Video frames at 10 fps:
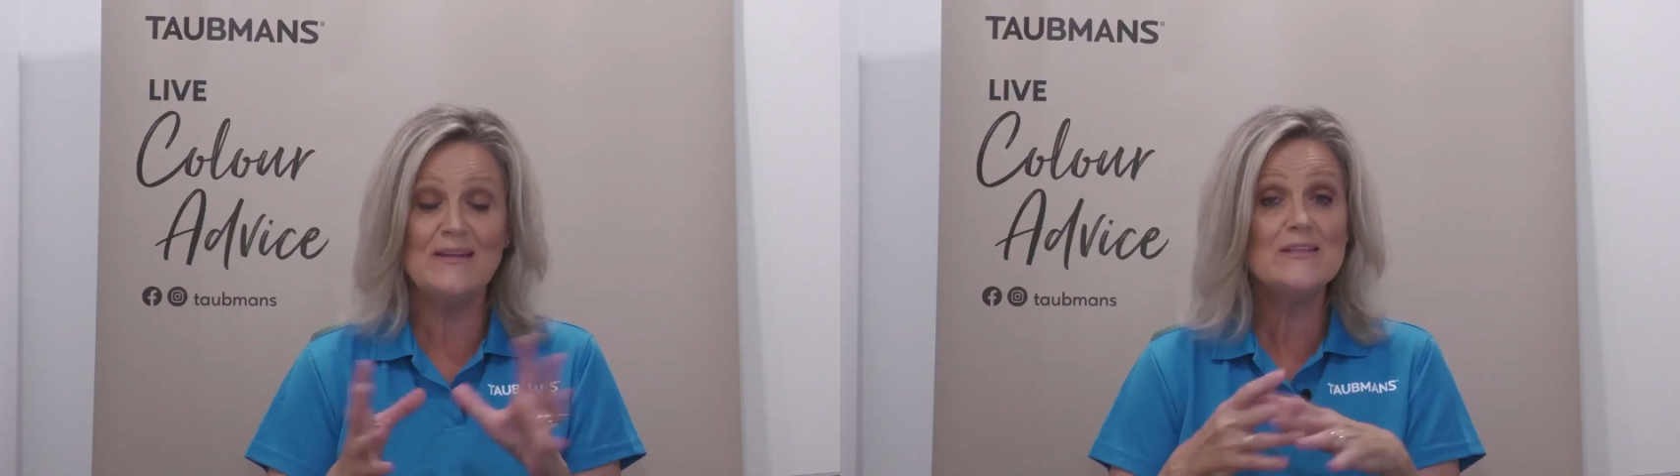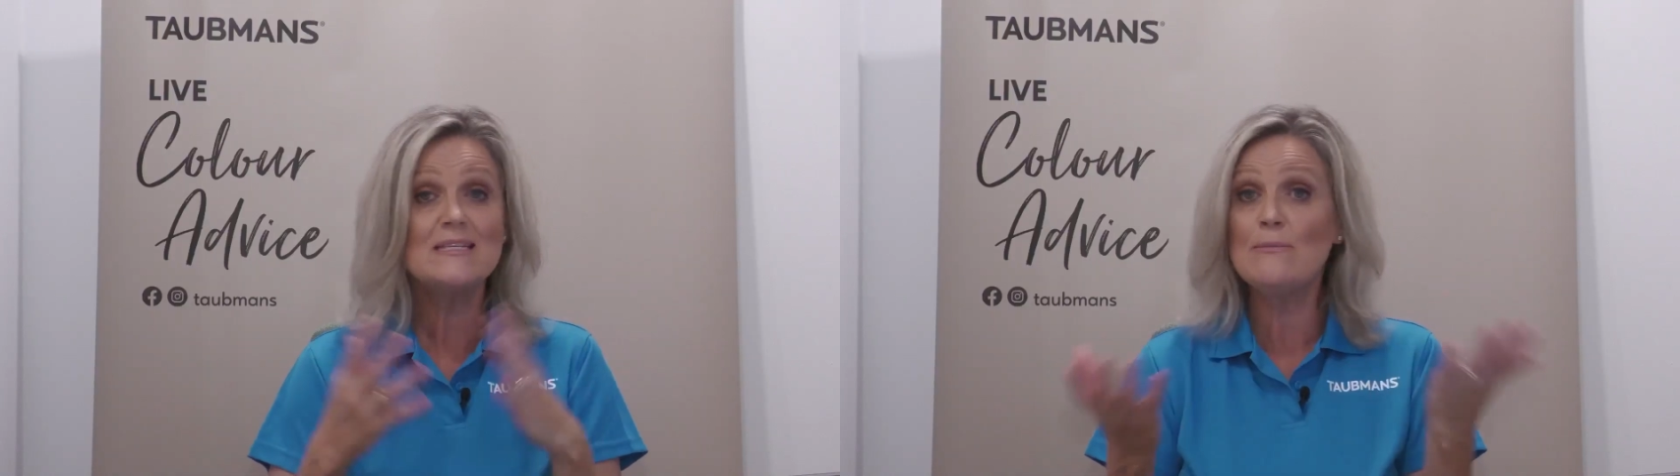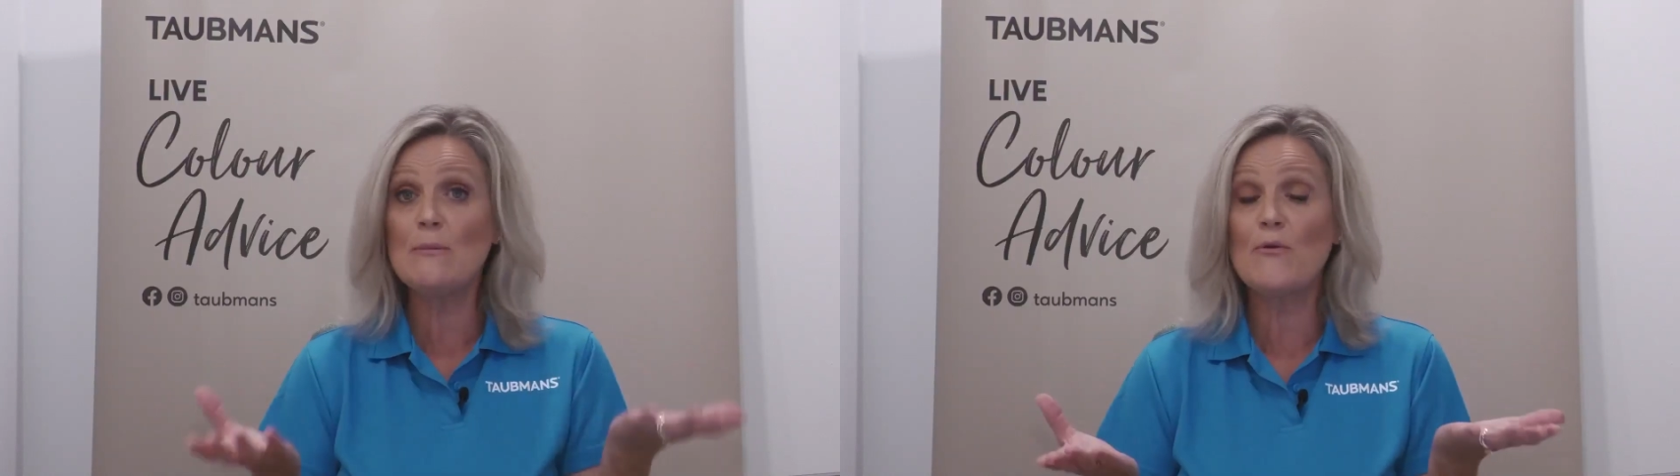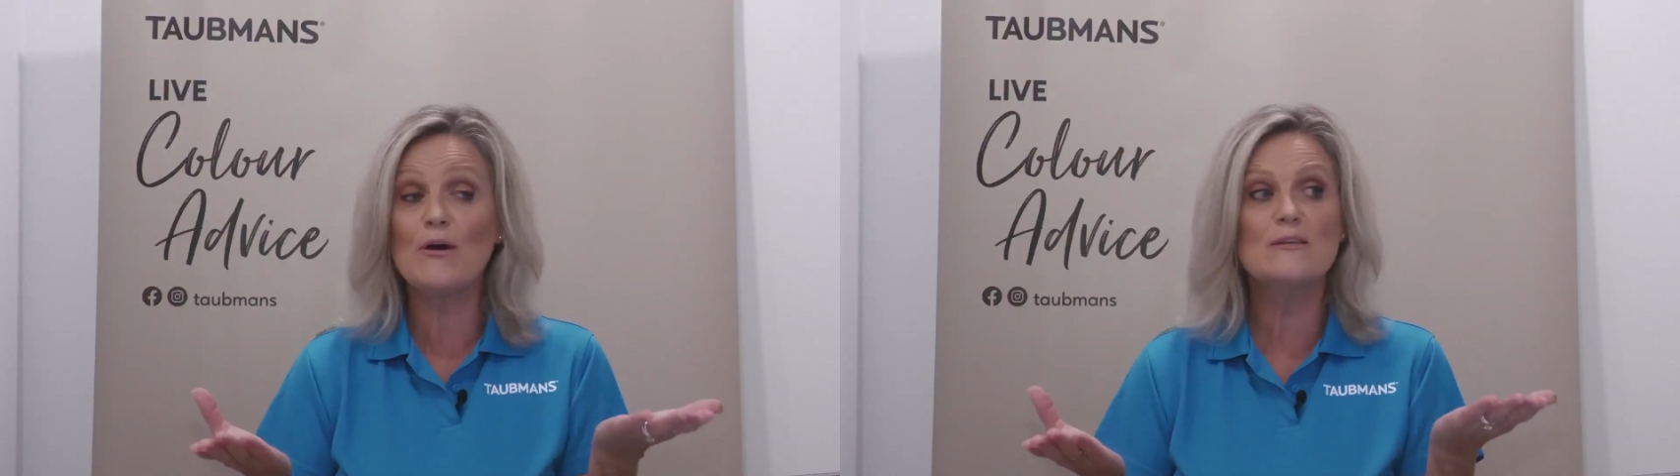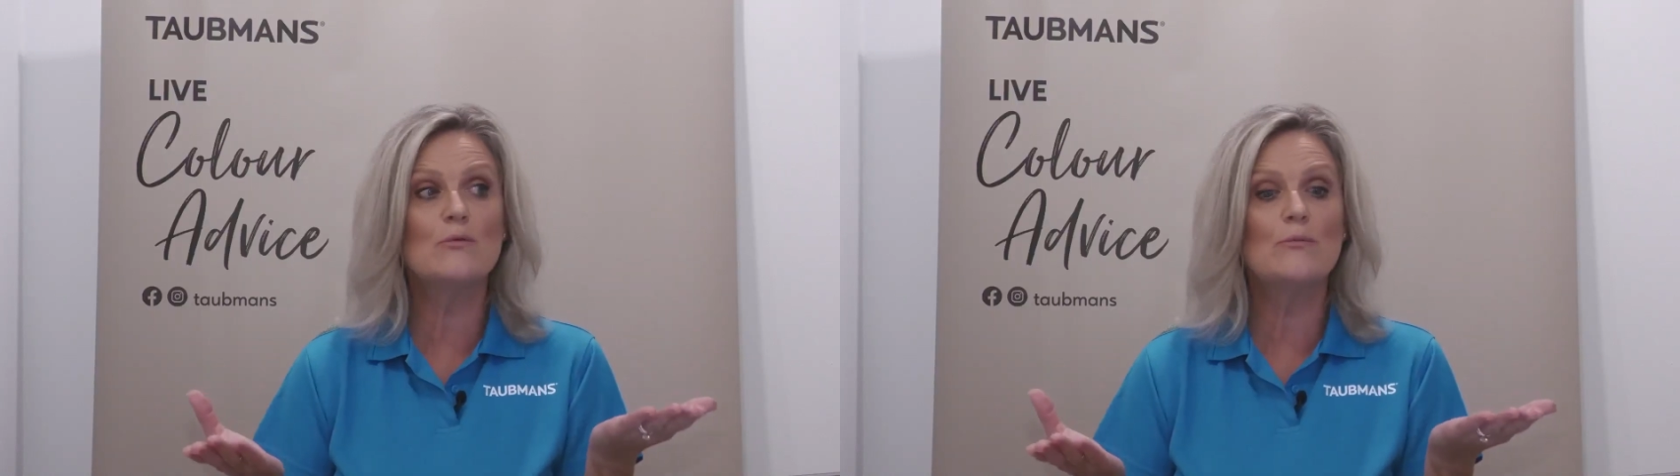And the same
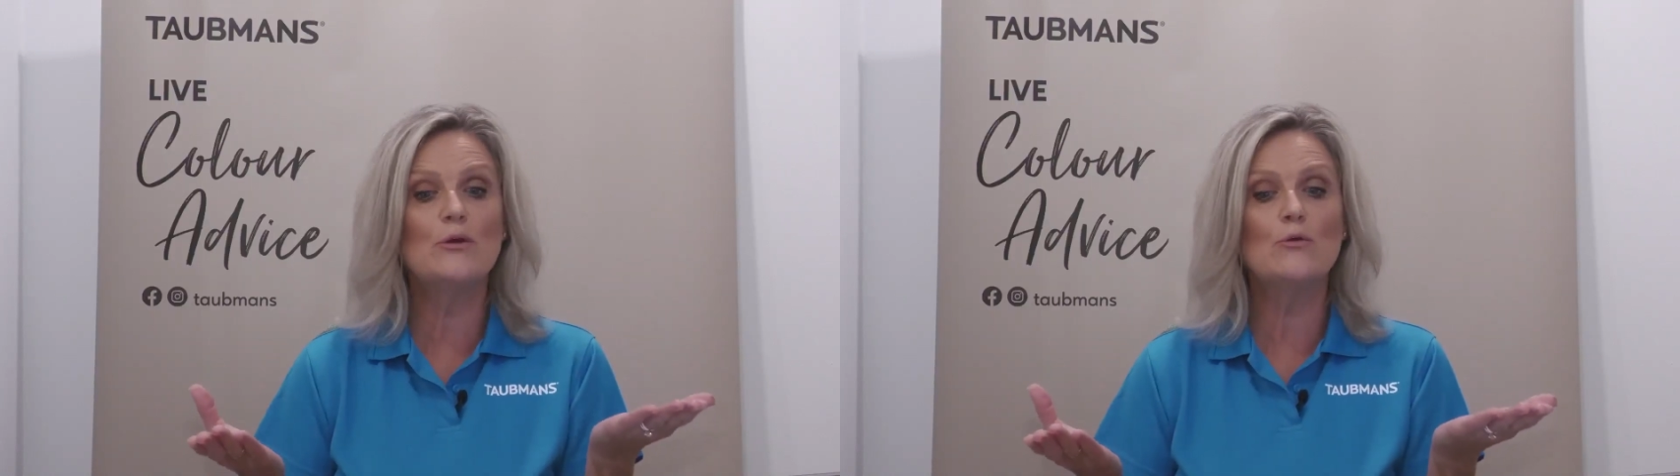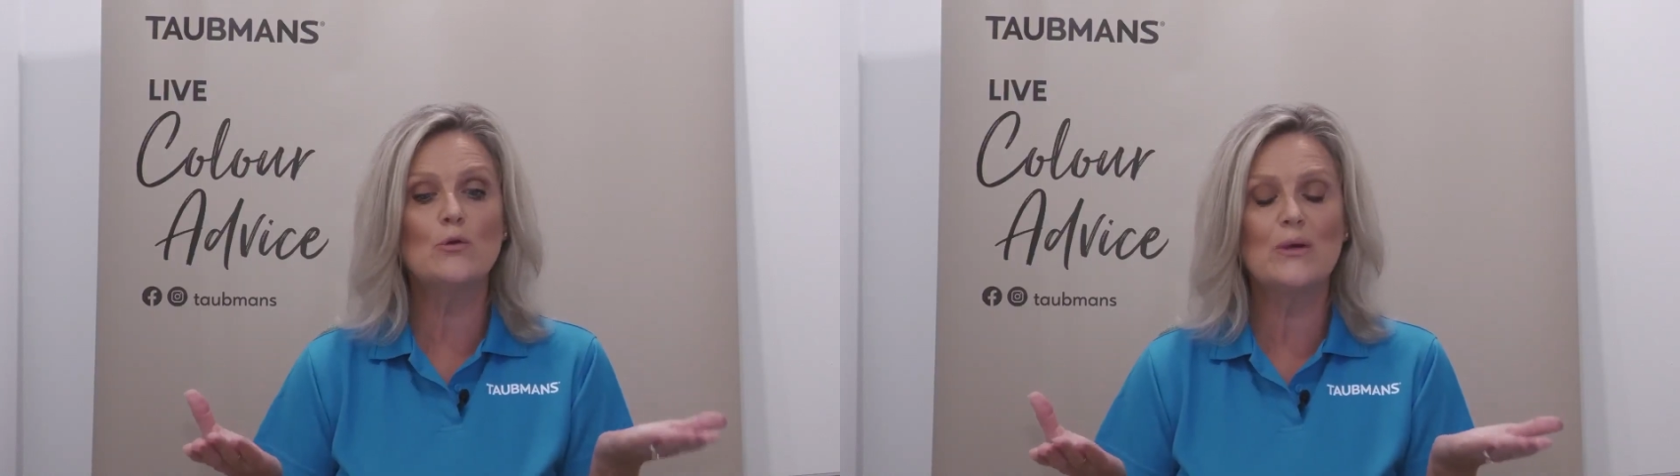applies when you're